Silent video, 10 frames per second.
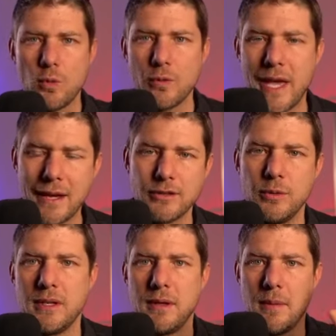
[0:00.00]
react to
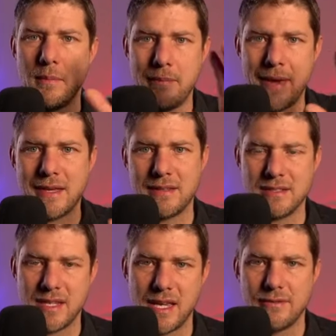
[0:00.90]
it, make the
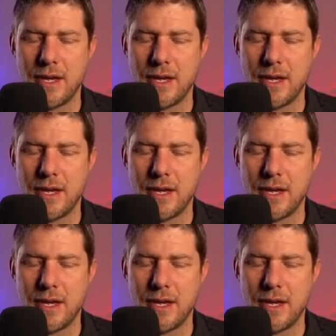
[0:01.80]
save.